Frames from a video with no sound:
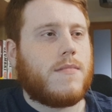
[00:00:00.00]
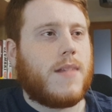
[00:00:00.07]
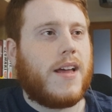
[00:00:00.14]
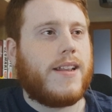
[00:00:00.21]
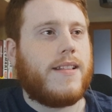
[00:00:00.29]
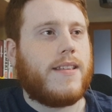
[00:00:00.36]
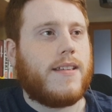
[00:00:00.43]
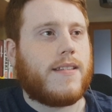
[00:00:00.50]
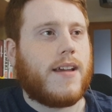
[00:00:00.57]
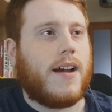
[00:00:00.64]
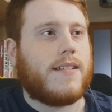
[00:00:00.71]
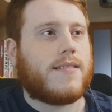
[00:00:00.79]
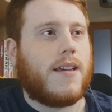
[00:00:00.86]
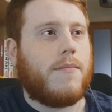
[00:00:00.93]
I need these
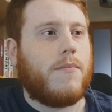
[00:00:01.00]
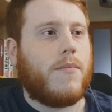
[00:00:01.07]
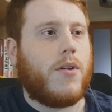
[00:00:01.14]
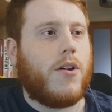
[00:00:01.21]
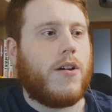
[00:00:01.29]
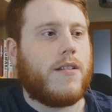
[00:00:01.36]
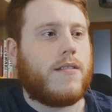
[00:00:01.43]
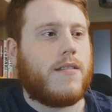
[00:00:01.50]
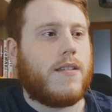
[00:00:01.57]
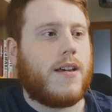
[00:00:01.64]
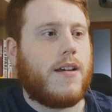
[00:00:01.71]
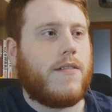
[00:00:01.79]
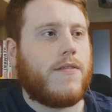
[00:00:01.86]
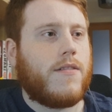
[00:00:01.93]
guys to get murdered to
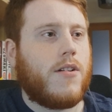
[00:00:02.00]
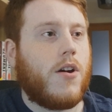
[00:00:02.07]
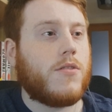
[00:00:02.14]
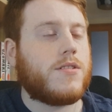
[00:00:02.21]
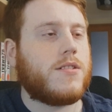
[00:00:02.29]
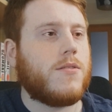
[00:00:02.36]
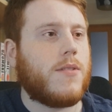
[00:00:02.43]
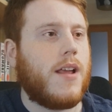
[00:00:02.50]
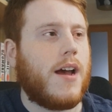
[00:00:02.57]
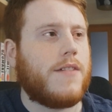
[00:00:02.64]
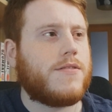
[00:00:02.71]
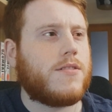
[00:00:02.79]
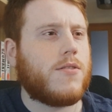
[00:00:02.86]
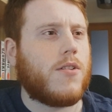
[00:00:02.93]
death. Oh, she's still
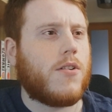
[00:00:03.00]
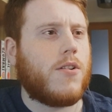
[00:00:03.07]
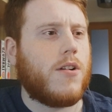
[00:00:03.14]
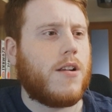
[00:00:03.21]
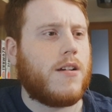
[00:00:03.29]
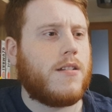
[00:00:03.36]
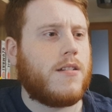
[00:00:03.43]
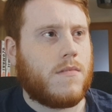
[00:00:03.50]
alive. She's still got colour.